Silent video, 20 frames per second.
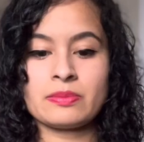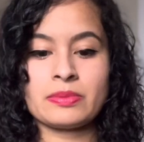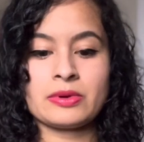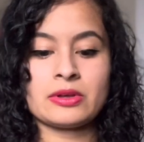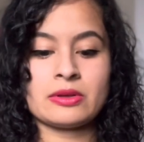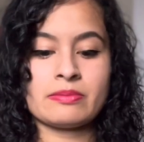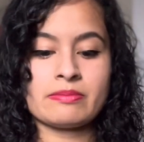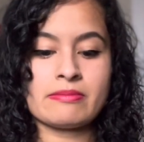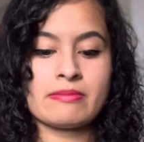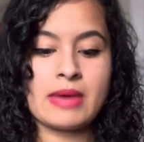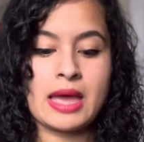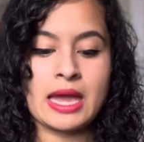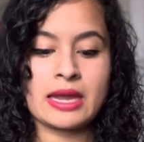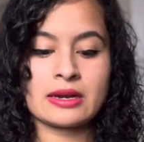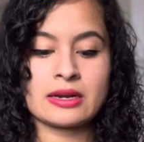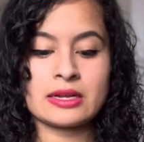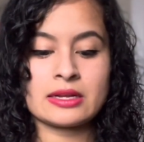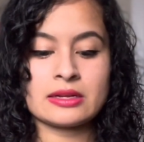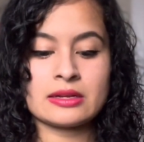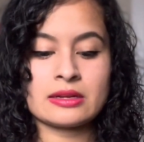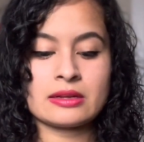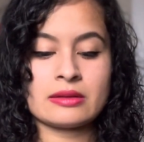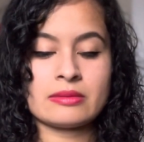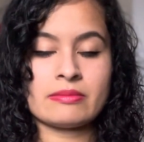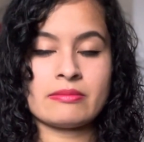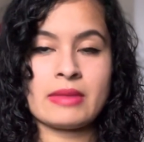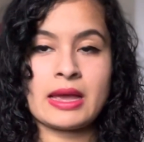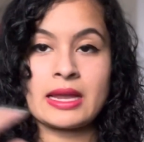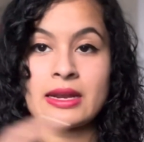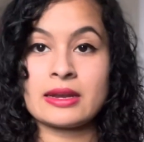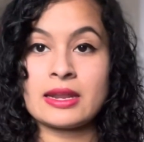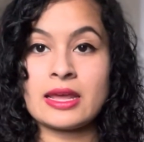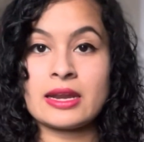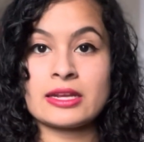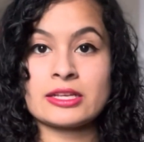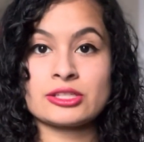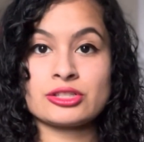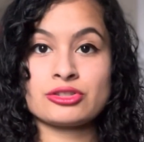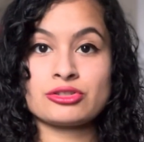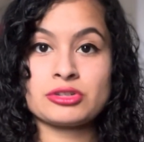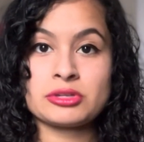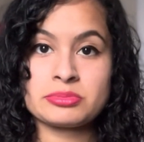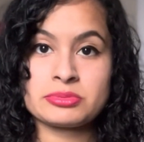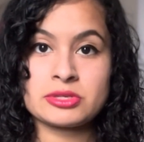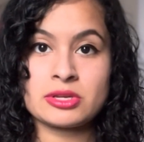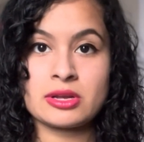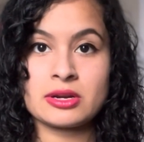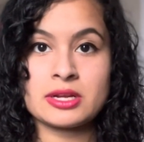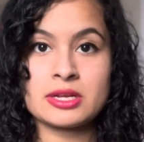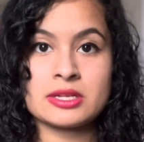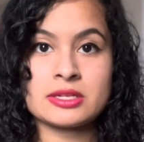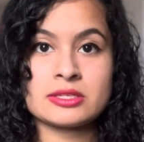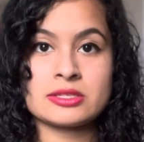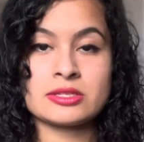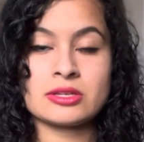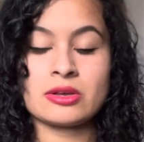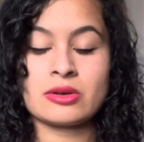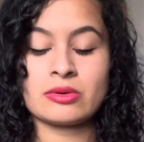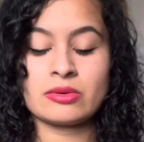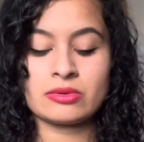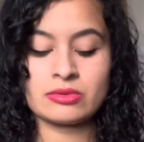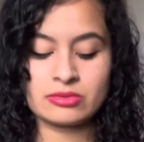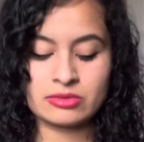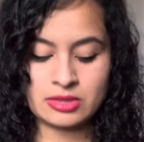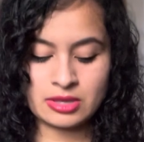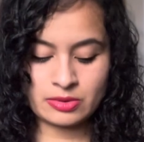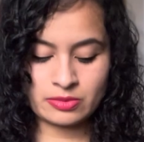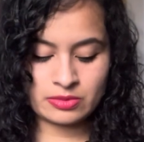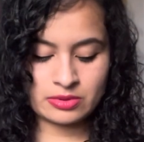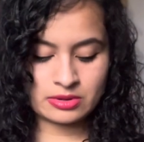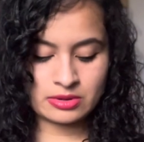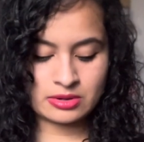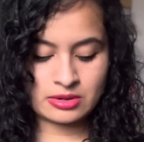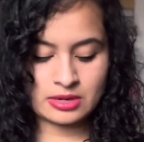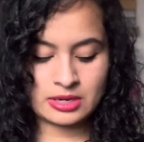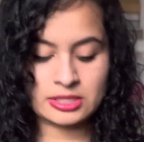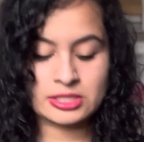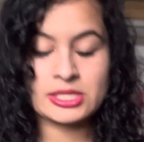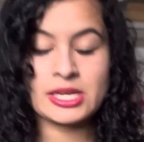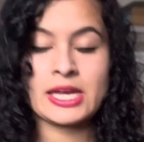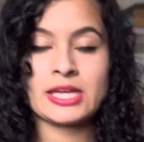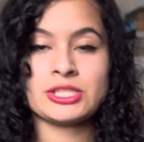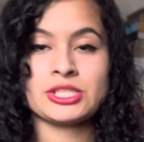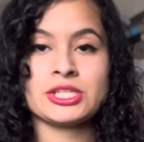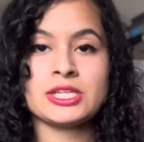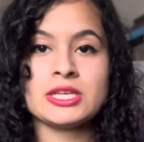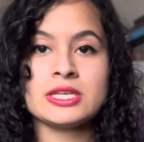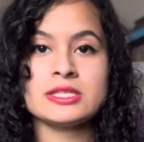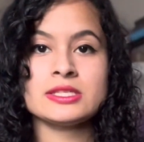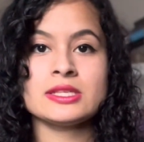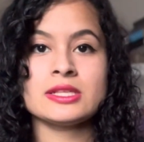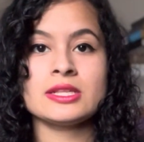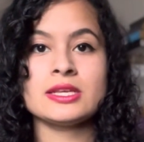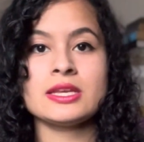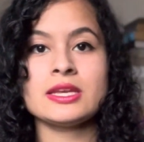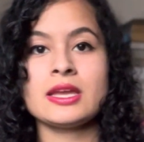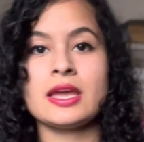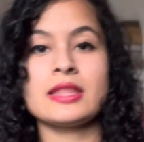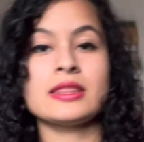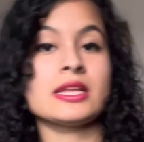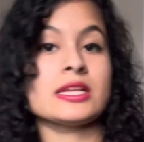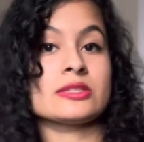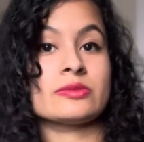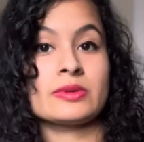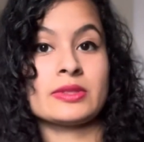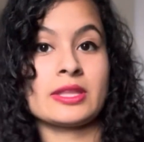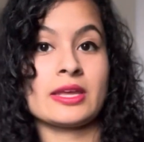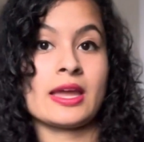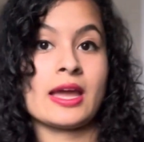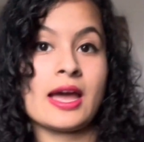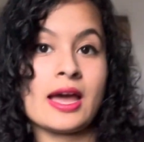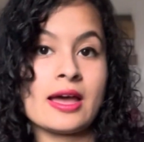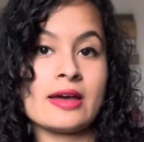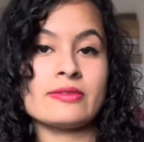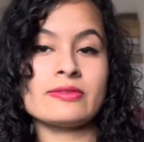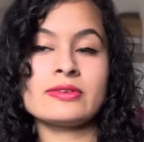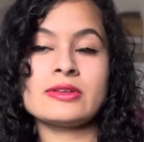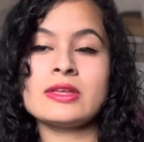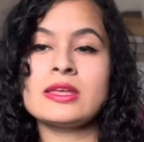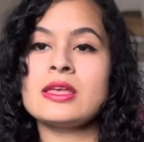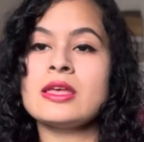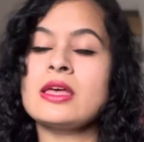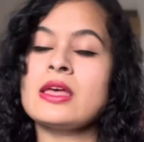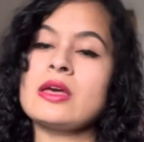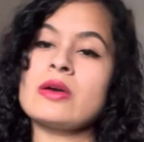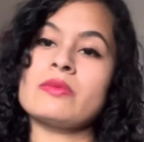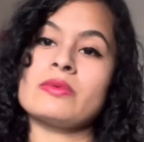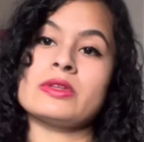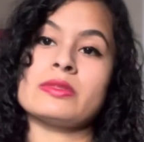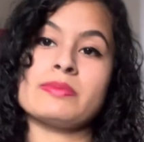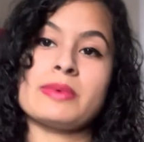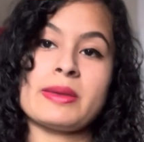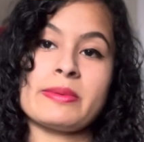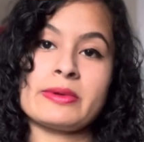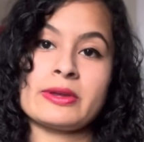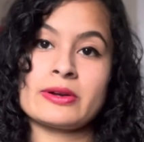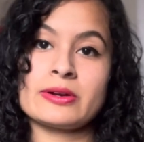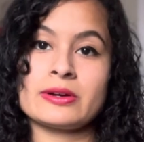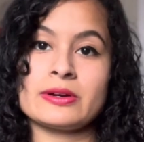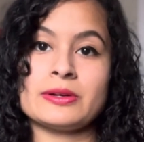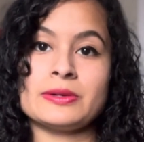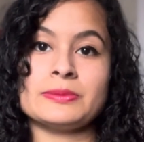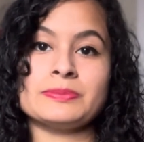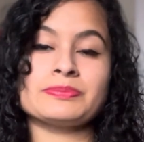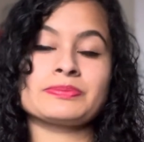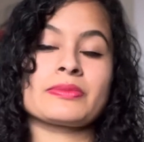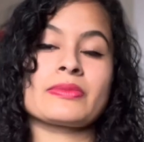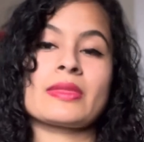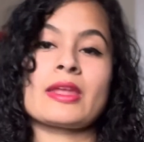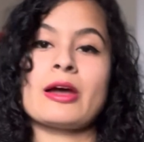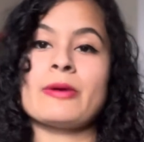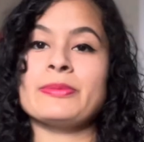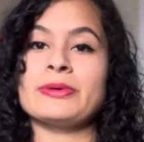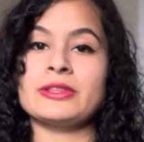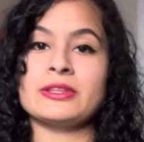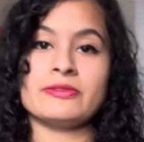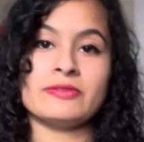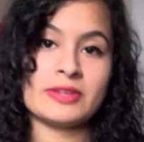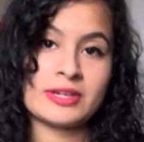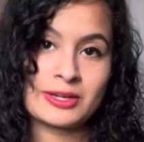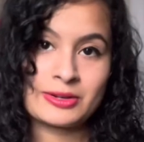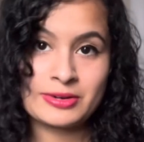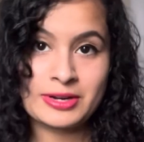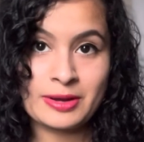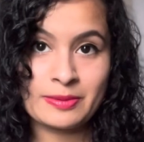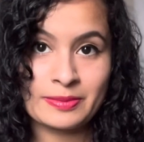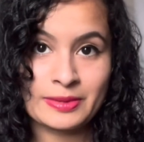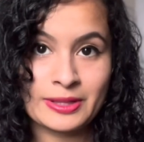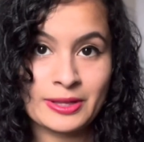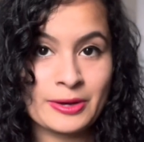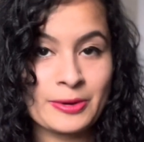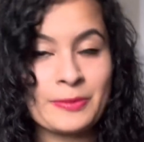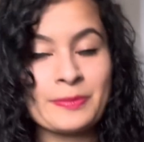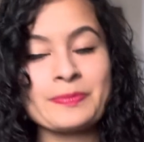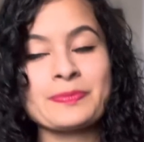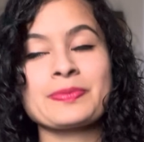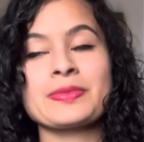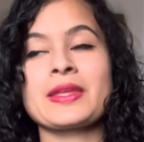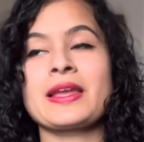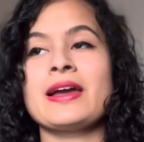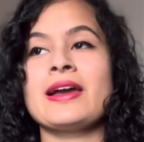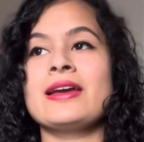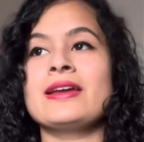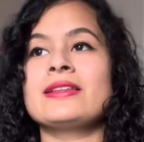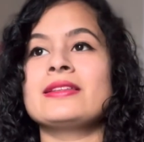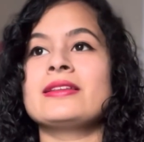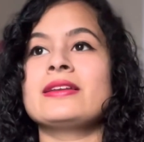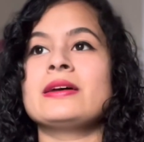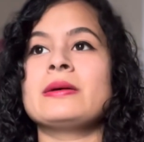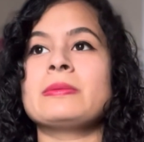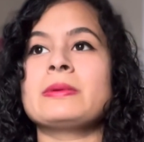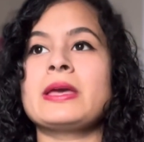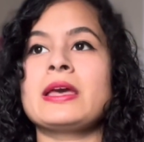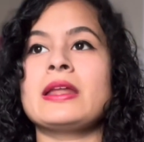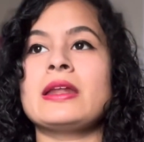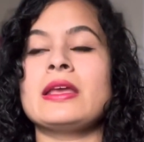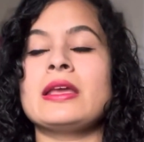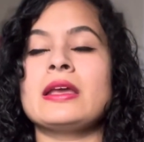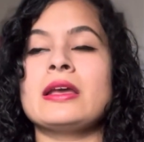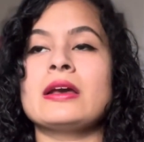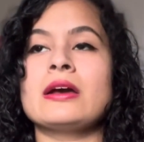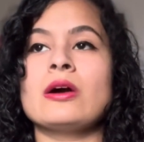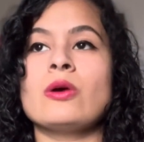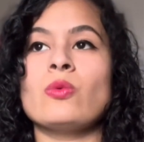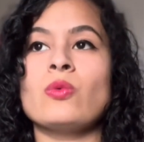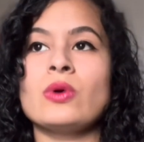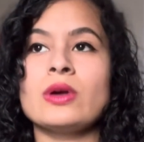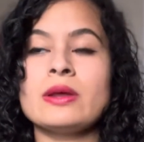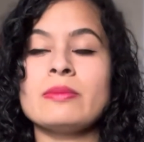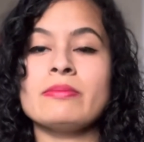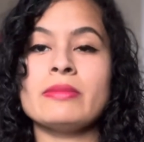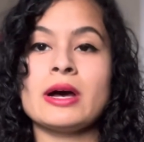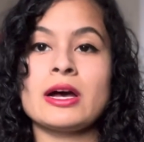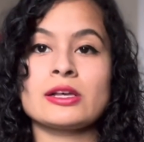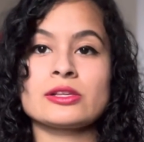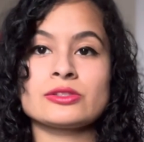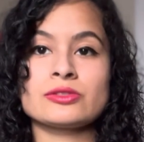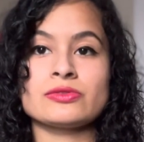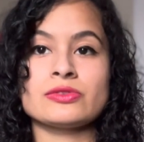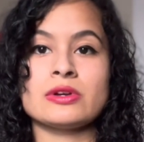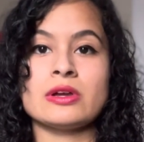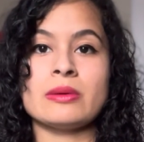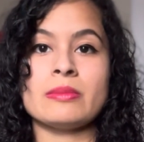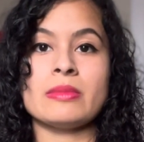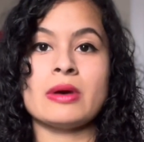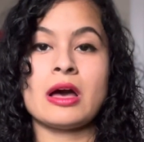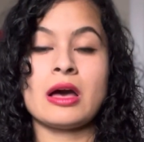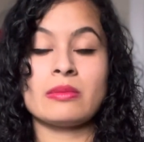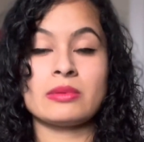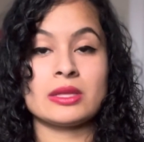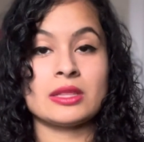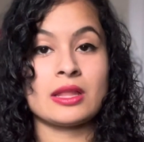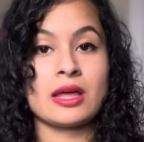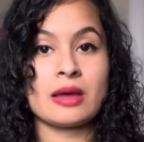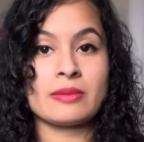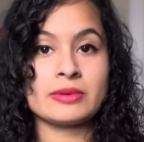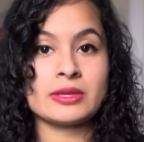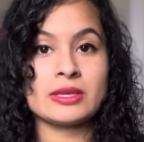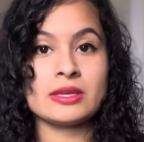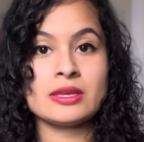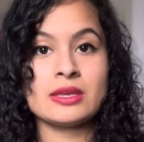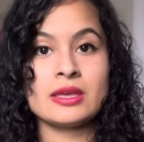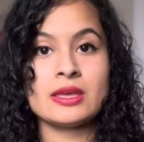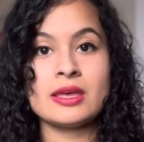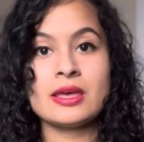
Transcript: put magnetic strips on it so they would attach easily, and that's what they have. With baby girl, I'll put the video down below. I ended up getting a wooden box from Hobby Lobby,